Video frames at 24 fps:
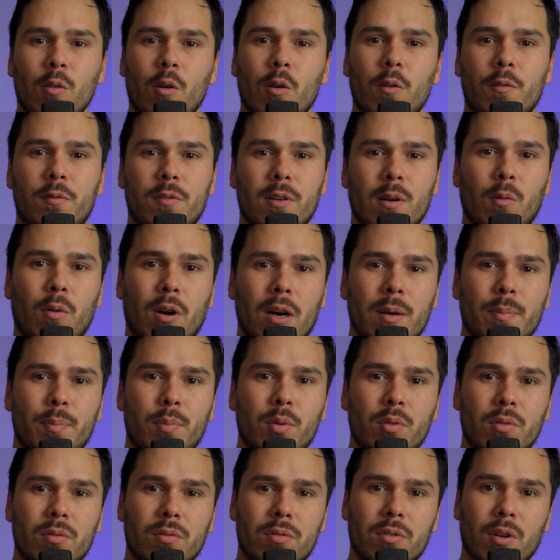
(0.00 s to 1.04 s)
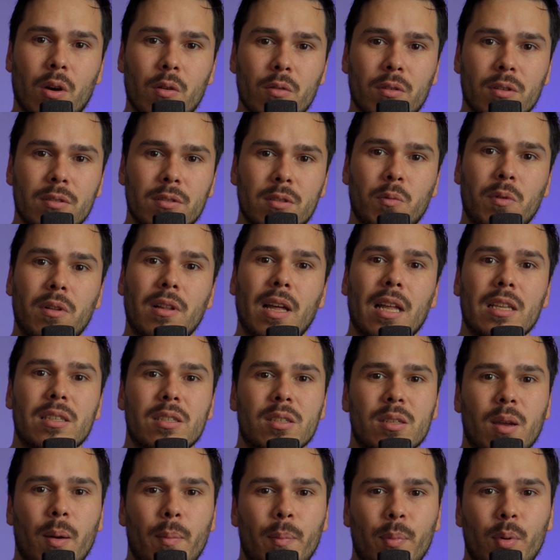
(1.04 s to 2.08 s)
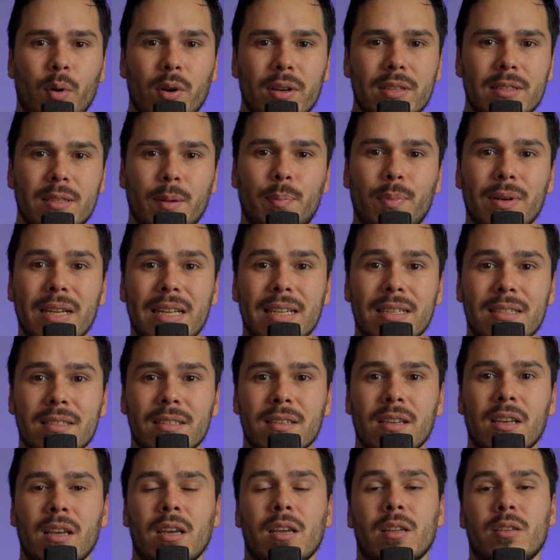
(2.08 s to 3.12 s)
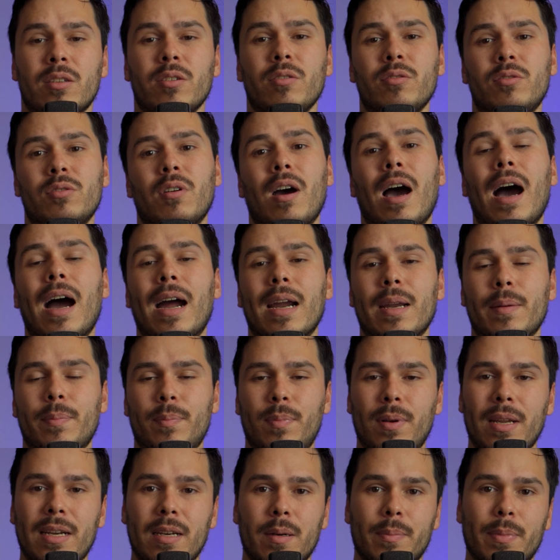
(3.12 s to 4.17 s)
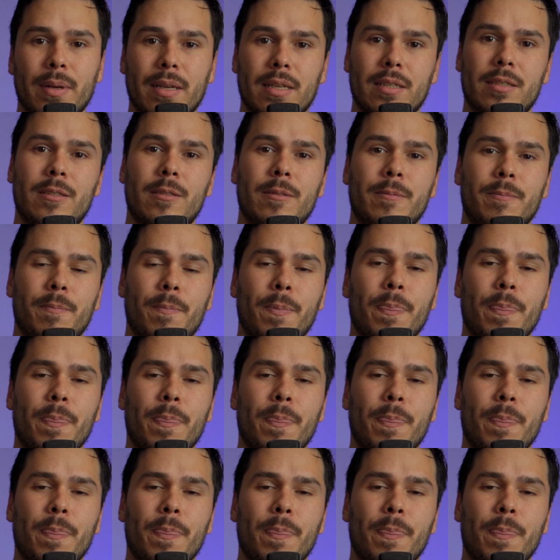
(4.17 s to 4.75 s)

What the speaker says: of reward pool tokens will at some point deplete due to high player base.